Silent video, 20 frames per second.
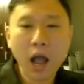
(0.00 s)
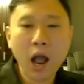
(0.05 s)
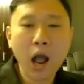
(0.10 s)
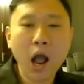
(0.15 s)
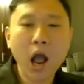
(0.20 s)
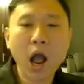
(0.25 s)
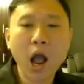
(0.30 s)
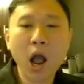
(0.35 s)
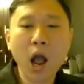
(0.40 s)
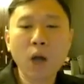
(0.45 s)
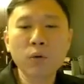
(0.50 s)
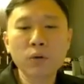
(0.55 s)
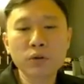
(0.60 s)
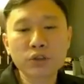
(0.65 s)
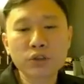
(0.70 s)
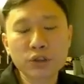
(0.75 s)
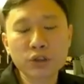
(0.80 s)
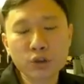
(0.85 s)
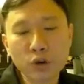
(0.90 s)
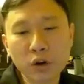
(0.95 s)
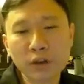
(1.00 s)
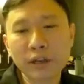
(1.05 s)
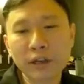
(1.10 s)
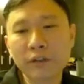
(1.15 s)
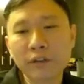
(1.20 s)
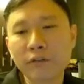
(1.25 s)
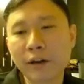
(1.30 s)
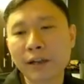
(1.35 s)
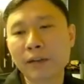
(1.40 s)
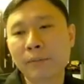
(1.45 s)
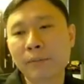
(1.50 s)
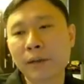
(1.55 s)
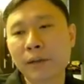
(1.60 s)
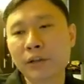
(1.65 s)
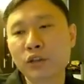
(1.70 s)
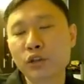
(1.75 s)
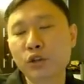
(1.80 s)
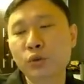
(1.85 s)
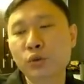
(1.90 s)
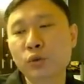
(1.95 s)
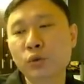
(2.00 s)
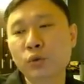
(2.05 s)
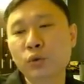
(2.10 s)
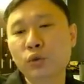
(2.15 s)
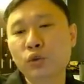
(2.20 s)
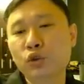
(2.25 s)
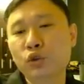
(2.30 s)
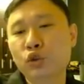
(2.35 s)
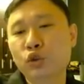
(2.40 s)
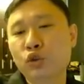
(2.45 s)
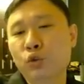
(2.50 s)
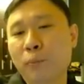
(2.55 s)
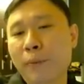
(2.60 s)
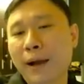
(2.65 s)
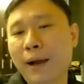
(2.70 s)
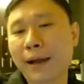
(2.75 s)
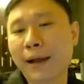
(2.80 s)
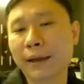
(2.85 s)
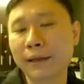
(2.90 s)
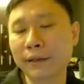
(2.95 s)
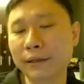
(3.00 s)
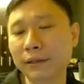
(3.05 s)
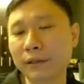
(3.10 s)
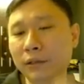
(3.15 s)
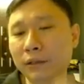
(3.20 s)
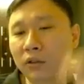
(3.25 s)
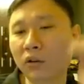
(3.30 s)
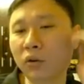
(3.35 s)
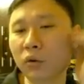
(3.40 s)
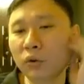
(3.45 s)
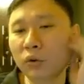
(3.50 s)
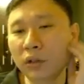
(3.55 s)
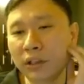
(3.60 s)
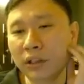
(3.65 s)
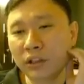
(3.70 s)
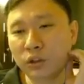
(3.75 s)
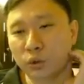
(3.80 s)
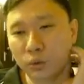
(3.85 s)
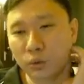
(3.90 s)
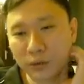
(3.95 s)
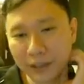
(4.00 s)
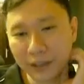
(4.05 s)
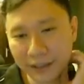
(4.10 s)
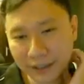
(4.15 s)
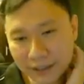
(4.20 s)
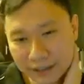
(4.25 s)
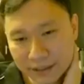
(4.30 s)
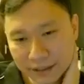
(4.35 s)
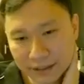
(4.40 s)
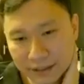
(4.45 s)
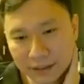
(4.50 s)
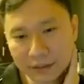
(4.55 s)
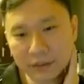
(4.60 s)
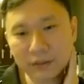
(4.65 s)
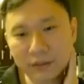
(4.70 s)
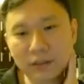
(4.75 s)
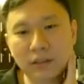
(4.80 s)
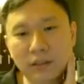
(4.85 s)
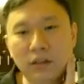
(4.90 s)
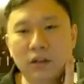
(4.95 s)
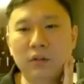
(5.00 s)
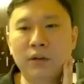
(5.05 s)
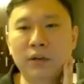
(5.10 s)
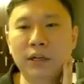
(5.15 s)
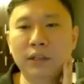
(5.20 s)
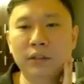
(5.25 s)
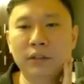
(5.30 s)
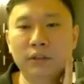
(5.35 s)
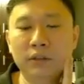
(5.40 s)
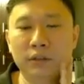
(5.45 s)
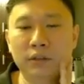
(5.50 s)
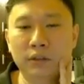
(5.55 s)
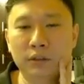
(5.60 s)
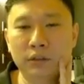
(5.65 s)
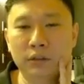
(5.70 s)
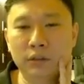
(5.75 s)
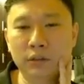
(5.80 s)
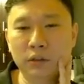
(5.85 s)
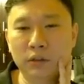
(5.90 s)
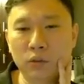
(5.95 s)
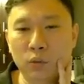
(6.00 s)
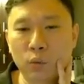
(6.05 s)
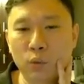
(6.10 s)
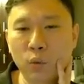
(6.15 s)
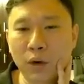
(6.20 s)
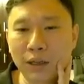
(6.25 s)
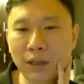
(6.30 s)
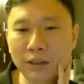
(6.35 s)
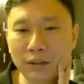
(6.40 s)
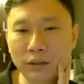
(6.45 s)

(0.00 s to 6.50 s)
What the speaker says: I will strongly recommend you to buy only 2 things. All right. One.